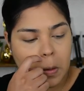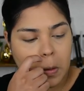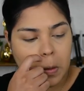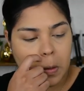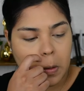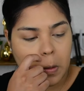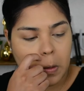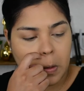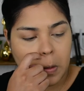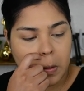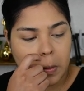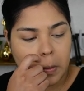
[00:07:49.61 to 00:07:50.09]

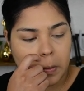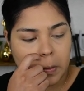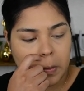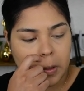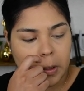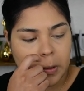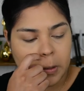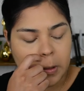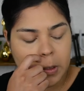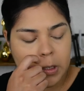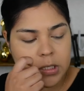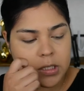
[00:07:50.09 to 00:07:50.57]

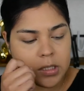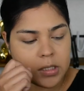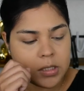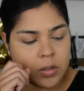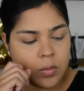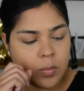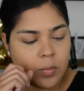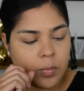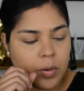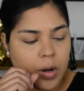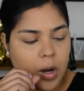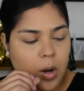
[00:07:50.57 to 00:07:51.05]
And this is
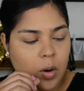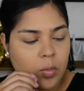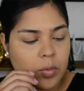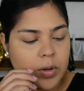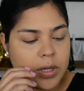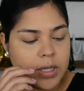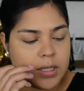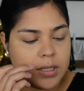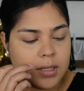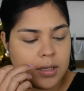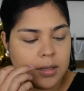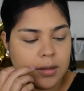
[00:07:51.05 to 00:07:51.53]
the Brow
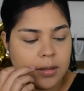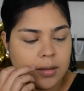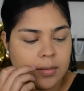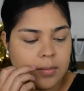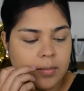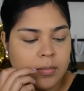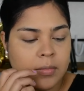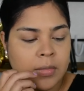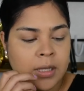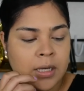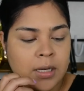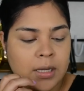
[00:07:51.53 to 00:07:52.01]
Wiz in the
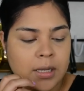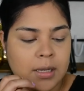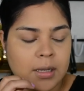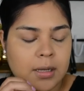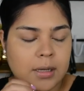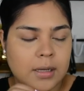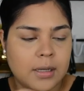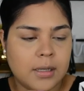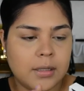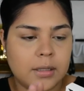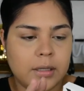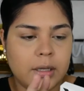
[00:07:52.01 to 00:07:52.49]
Mini
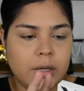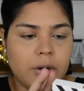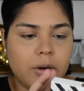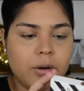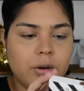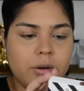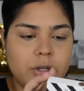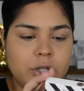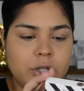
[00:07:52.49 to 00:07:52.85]
Clear